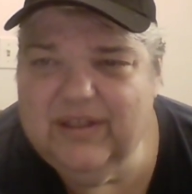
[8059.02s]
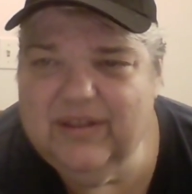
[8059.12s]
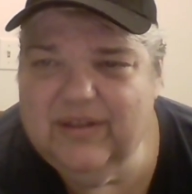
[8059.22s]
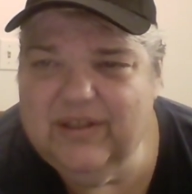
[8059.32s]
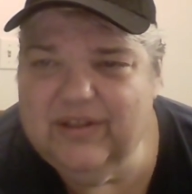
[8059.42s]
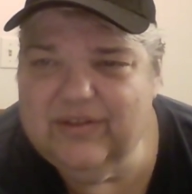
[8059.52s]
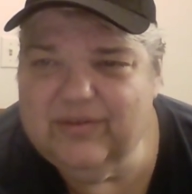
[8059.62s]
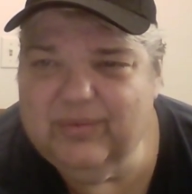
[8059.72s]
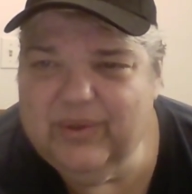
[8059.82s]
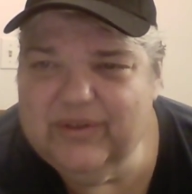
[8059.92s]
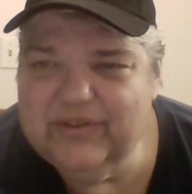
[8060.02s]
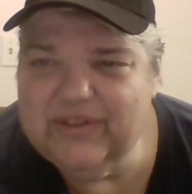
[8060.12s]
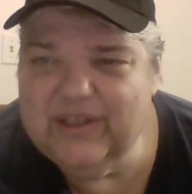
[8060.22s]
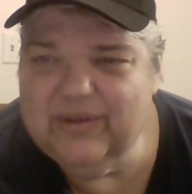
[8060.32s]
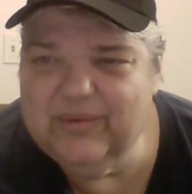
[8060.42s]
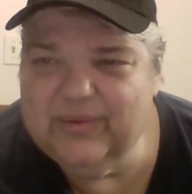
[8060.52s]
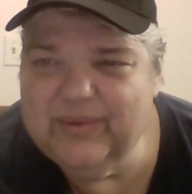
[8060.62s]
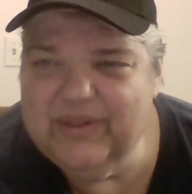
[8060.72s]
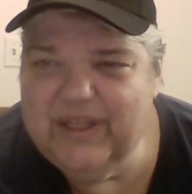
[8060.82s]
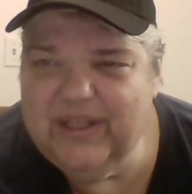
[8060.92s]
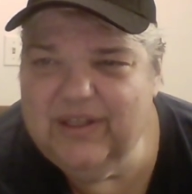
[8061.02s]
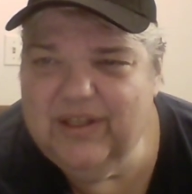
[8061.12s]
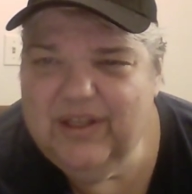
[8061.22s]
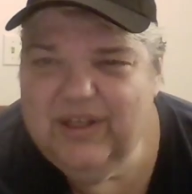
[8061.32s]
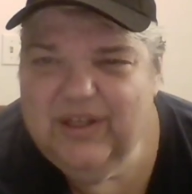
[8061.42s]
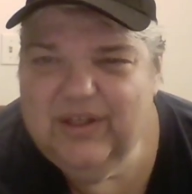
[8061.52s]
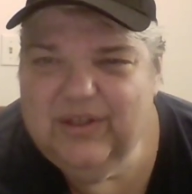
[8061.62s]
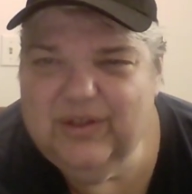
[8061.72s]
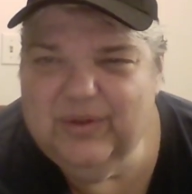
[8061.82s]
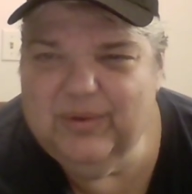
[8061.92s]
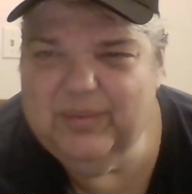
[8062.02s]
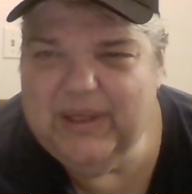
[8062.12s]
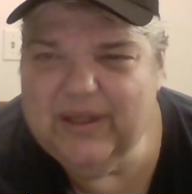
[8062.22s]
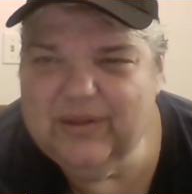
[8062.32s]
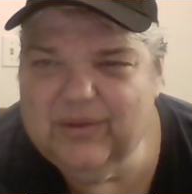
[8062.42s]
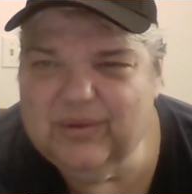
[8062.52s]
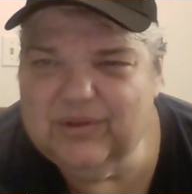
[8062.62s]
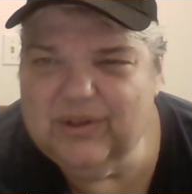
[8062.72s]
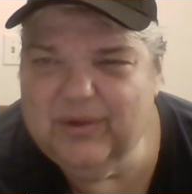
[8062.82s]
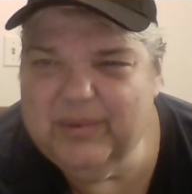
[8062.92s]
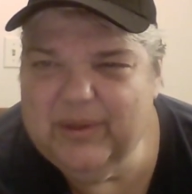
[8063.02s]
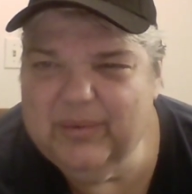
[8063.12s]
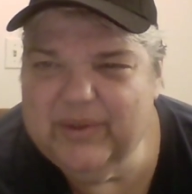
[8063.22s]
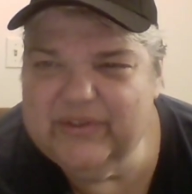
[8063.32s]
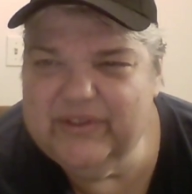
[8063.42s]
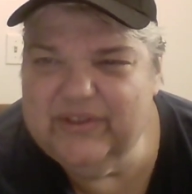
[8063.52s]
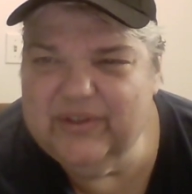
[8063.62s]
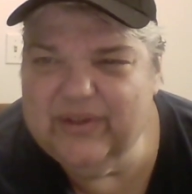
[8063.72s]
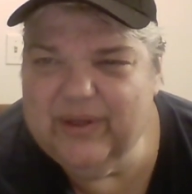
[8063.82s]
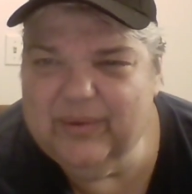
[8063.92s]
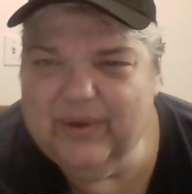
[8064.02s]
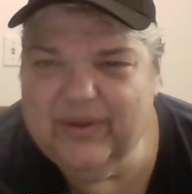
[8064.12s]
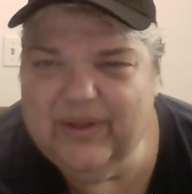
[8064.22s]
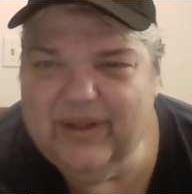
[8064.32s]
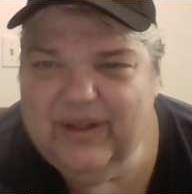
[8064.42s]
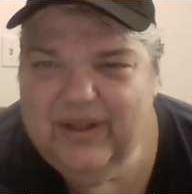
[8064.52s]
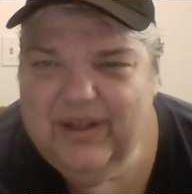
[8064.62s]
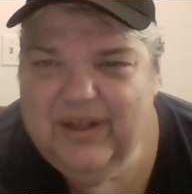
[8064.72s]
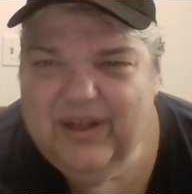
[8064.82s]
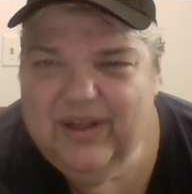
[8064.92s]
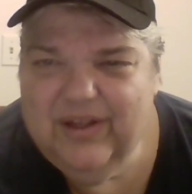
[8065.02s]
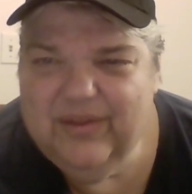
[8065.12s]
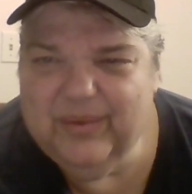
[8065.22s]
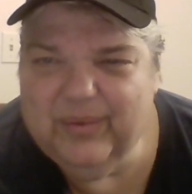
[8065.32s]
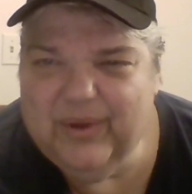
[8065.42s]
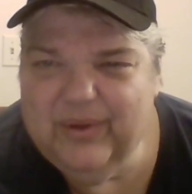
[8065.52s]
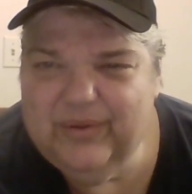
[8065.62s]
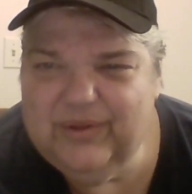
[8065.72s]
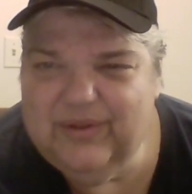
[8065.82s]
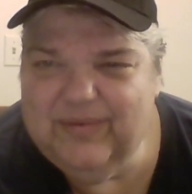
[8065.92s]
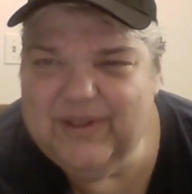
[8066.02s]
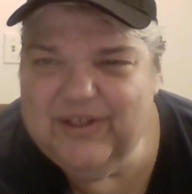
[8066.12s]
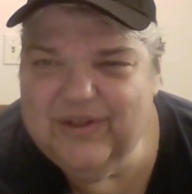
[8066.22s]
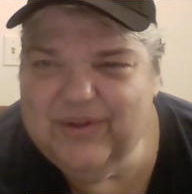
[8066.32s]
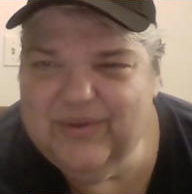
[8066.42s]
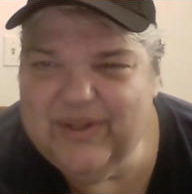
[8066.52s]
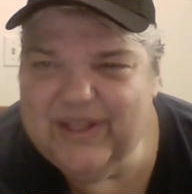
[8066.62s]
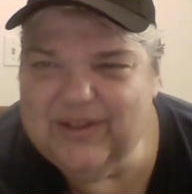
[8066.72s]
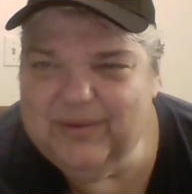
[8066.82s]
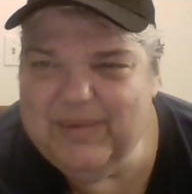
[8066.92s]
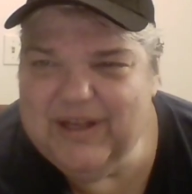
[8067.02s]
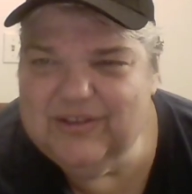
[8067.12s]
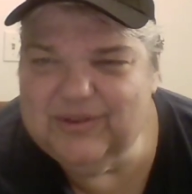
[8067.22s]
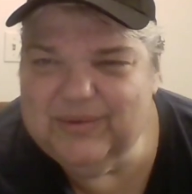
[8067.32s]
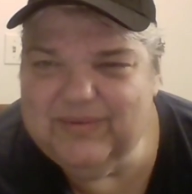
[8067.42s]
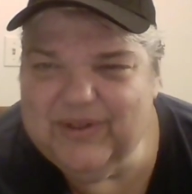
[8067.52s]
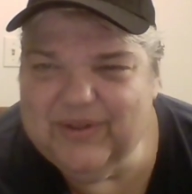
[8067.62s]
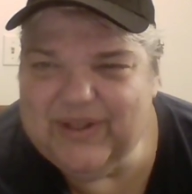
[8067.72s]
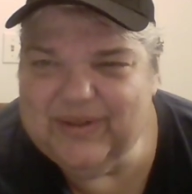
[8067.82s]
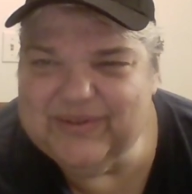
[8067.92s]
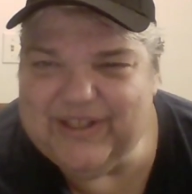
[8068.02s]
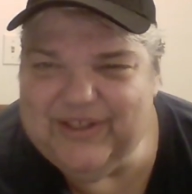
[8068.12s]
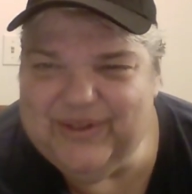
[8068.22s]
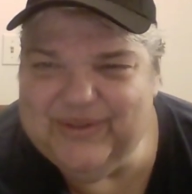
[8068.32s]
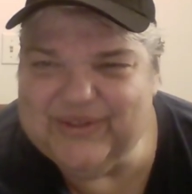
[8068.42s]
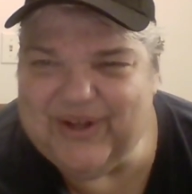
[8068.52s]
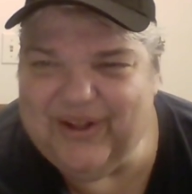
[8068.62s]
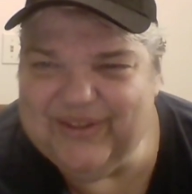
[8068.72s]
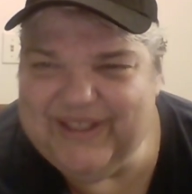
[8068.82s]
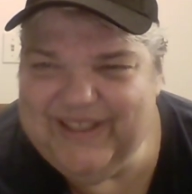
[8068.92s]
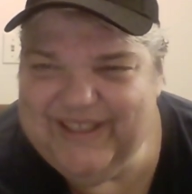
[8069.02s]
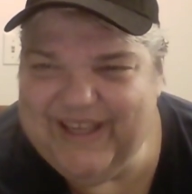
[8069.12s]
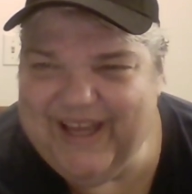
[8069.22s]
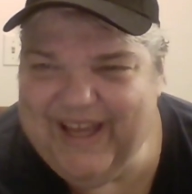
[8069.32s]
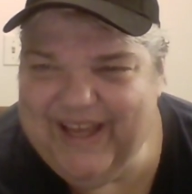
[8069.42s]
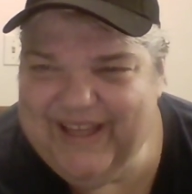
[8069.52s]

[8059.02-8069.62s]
His first gig was when they knew it would be an outdoor show, but it wasn't until they were on the road to the venue that their manager revealed that it was at a nudist colony. Huh?